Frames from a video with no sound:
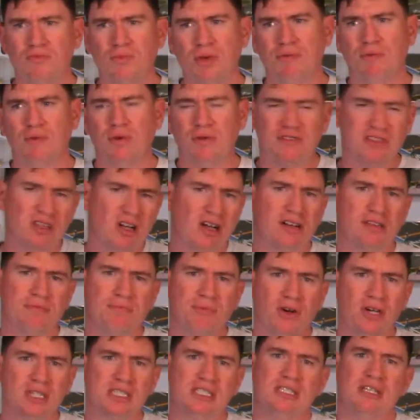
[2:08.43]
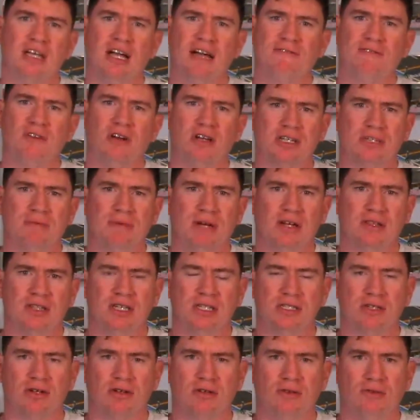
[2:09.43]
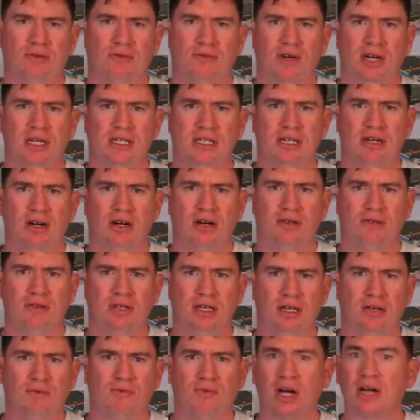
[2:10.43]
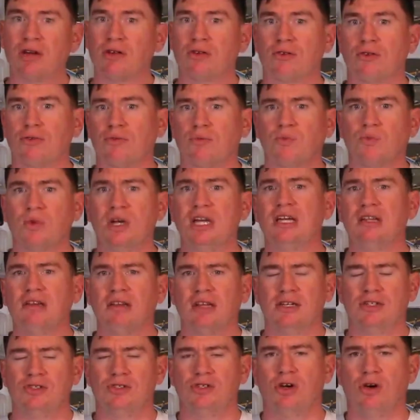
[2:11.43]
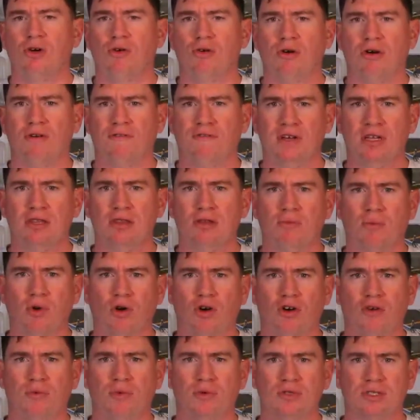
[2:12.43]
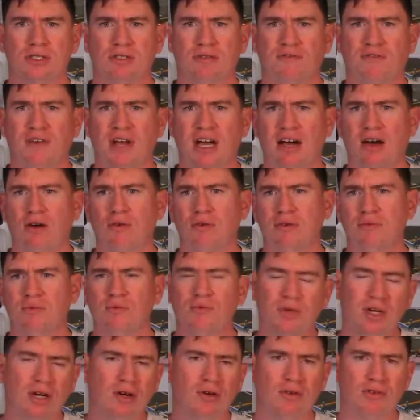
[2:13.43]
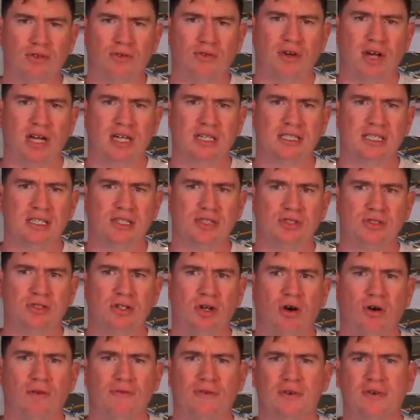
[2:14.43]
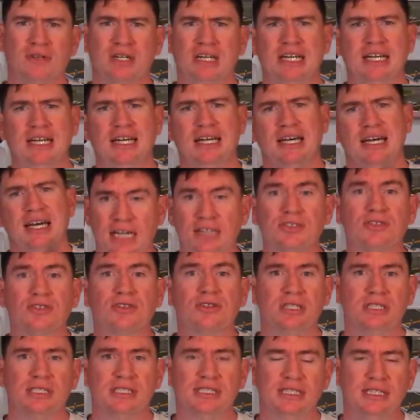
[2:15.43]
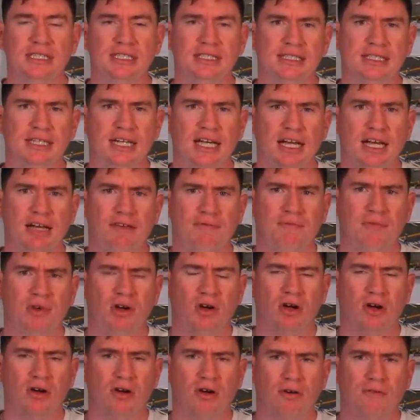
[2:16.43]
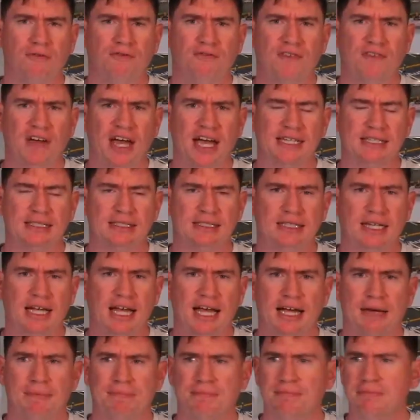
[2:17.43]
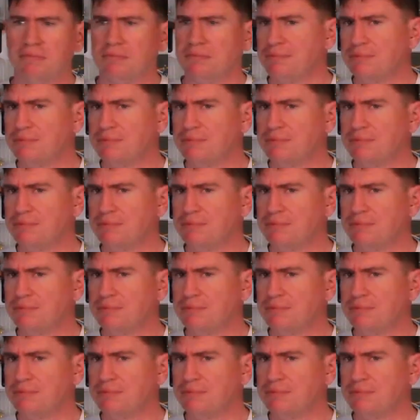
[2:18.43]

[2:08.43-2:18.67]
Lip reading: And Preston and I have talked about this on the regular weekly show of In the Marbles of how it will transition over. As you're going to see today on our fast lap,